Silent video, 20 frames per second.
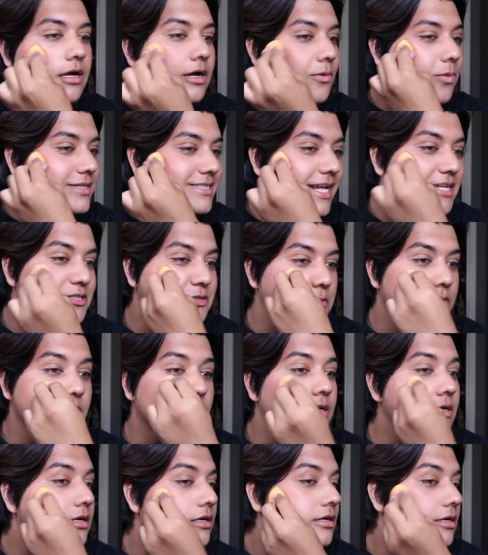What did I do?
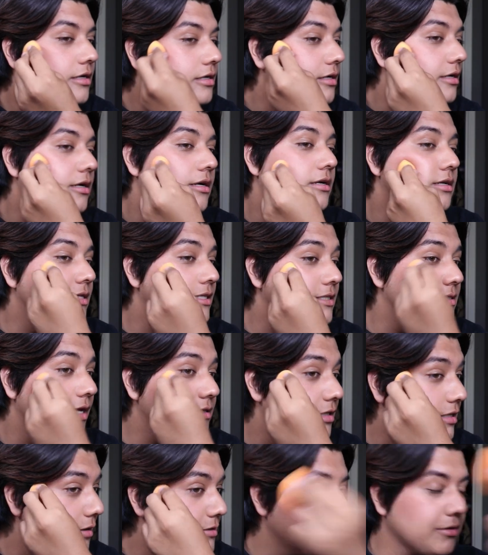This is not
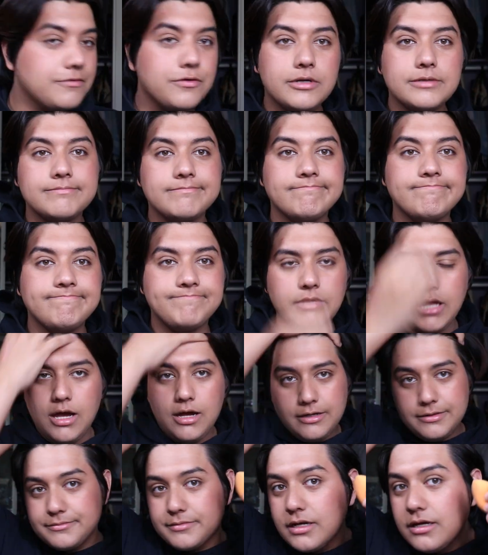the look I was going
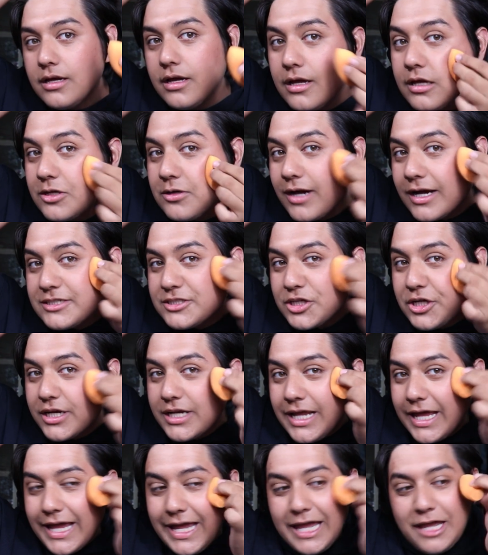for. You guys are
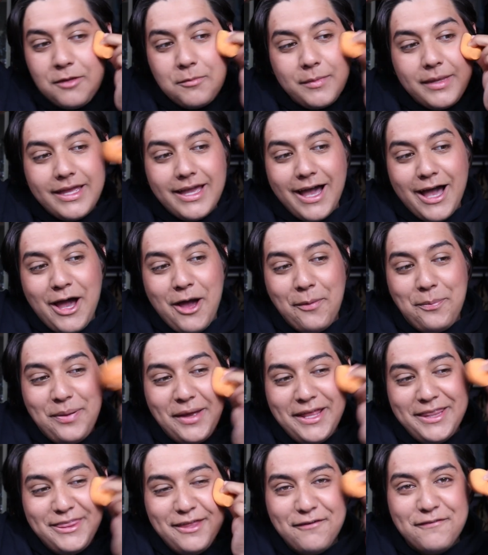gonna eat me up
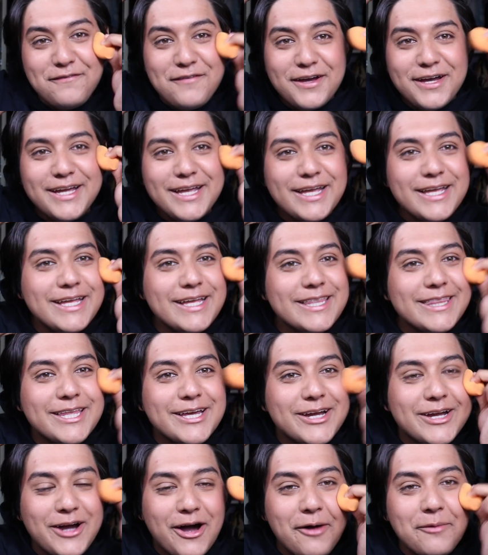in
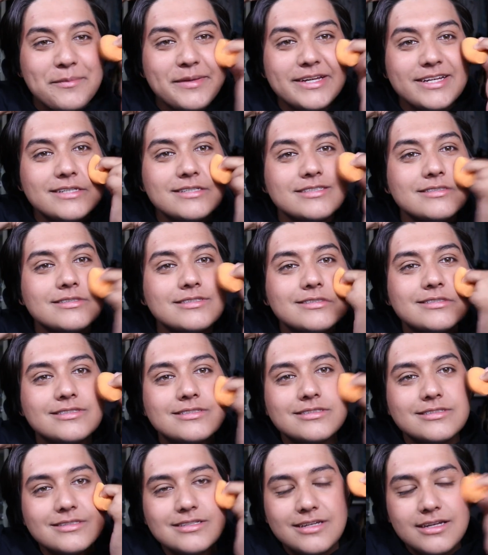the
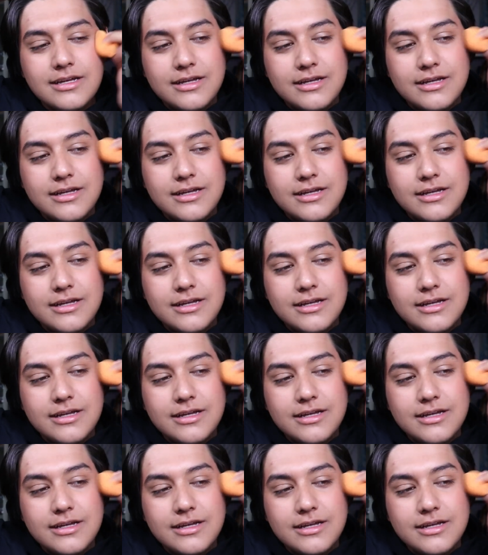comments.